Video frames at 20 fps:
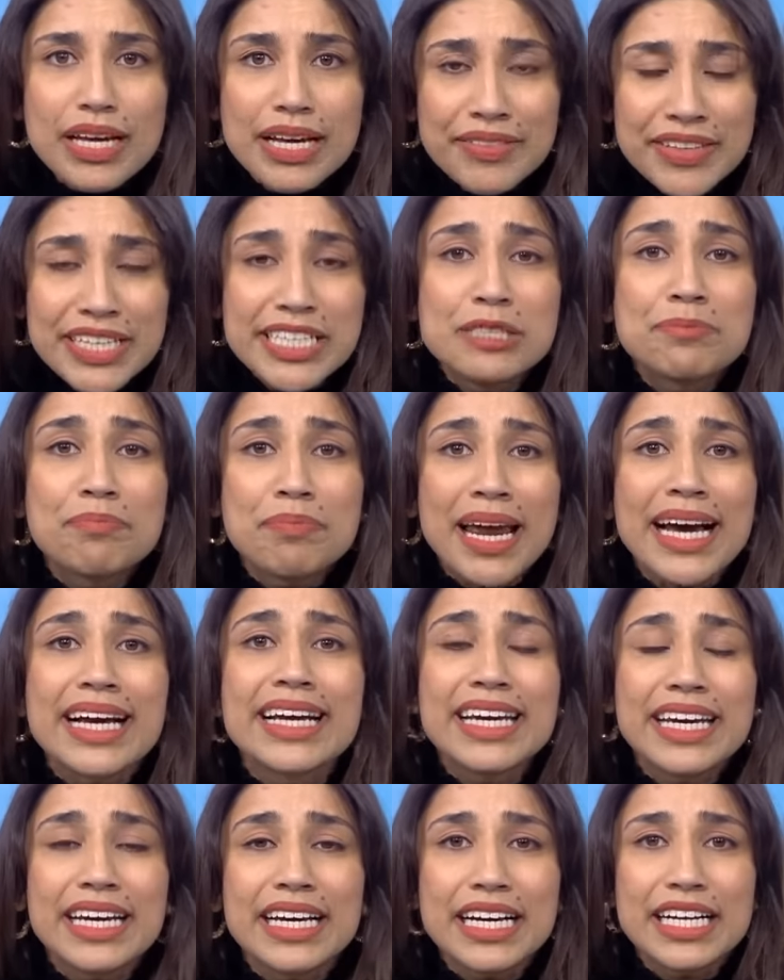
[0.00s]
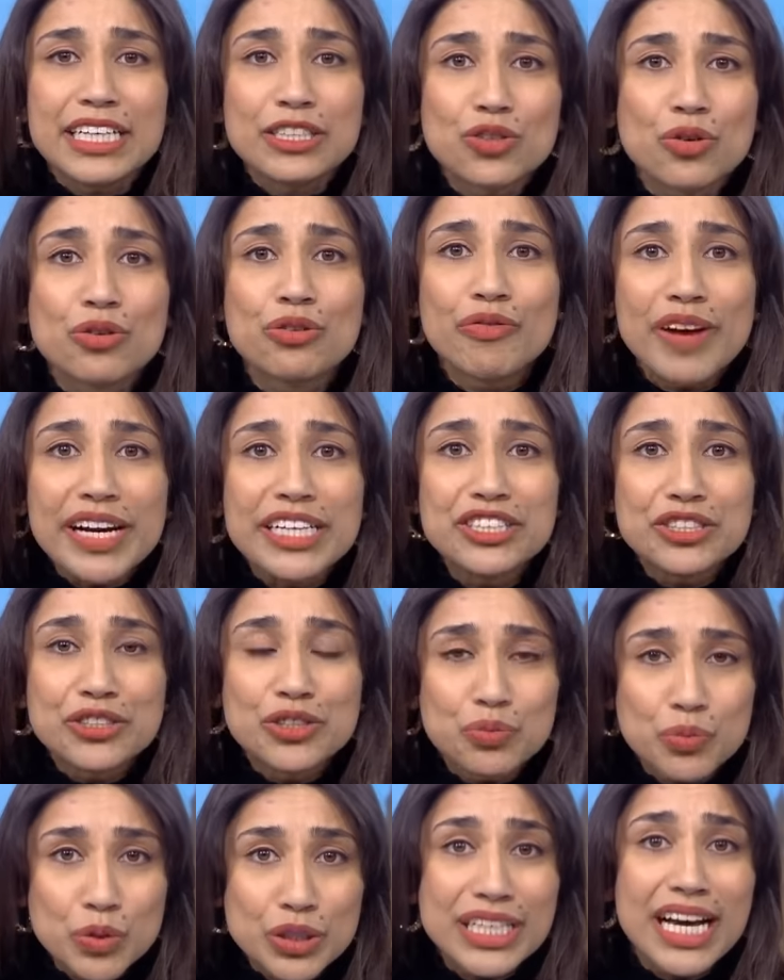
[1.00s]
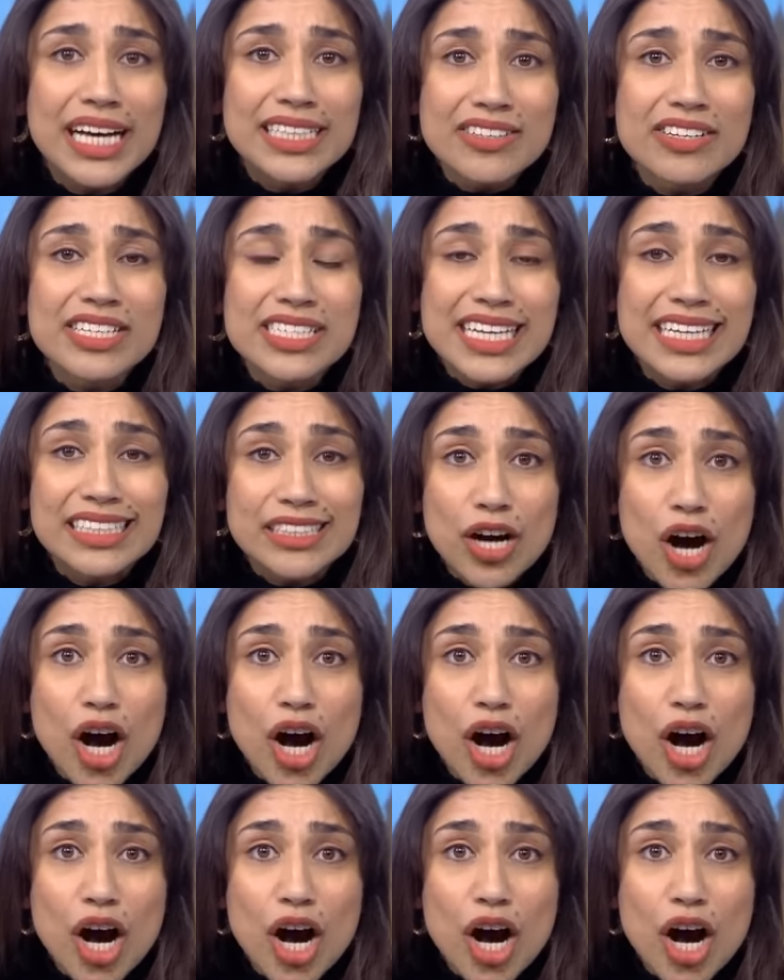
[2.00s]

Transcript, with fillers: these blanket exonerations would, as I said,